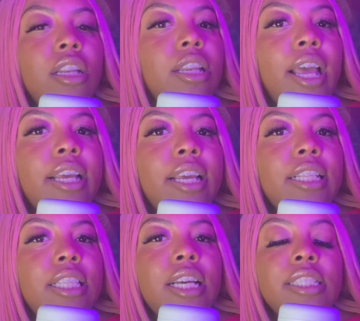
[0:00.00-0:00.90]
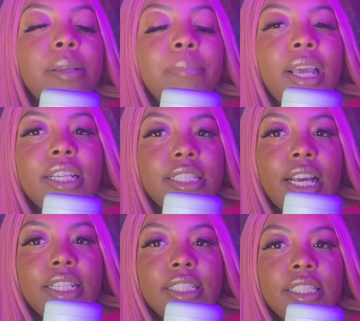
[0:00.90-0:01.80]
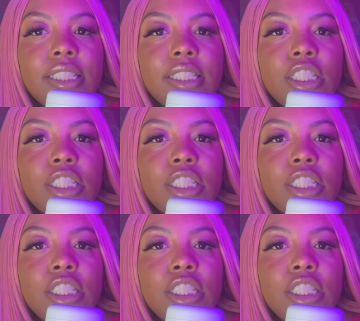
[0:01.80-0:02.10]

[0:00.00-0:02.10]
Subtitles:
Like, it doesn't make sense.